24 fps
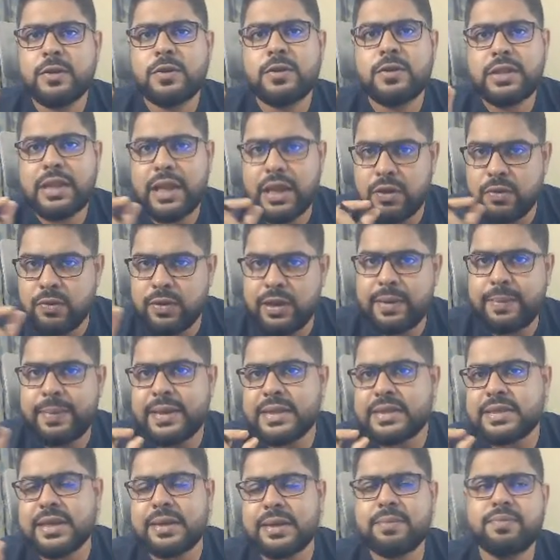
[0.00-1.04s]
There will be
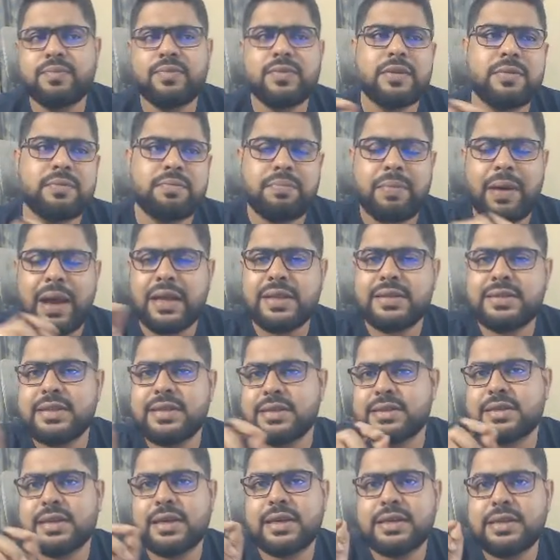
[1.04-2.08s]
some parts
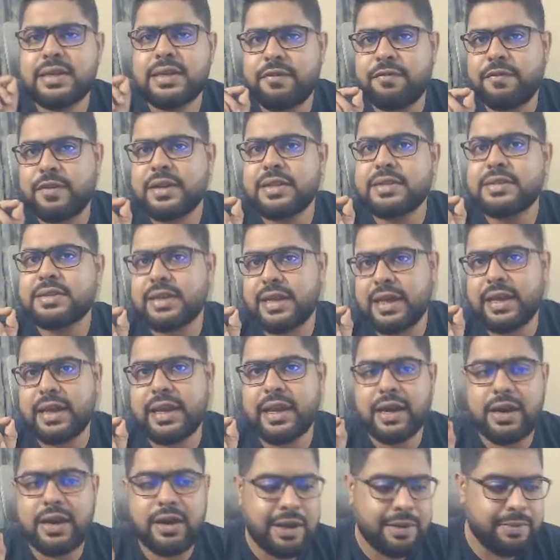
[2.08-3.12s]
jiska difference
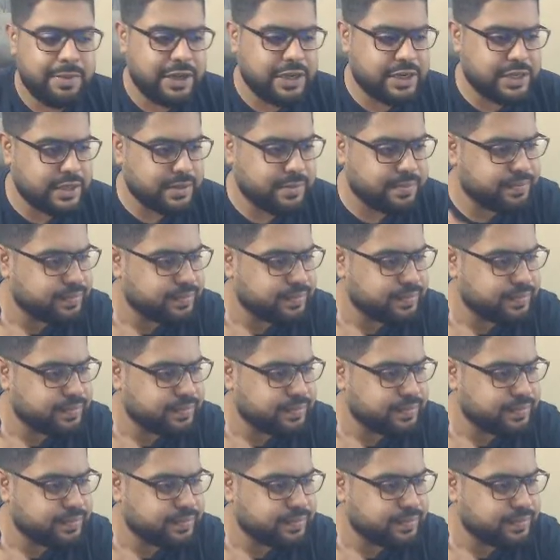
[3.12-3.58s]
rahega hamesha.